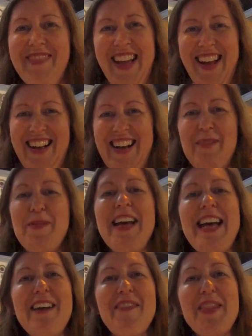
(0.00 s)
Hi, we're
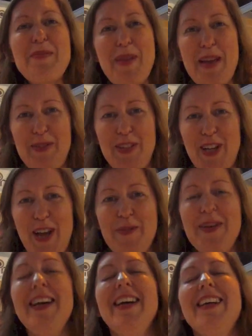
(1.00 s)
here at the baby show,
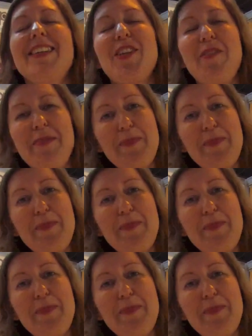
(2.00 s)
showing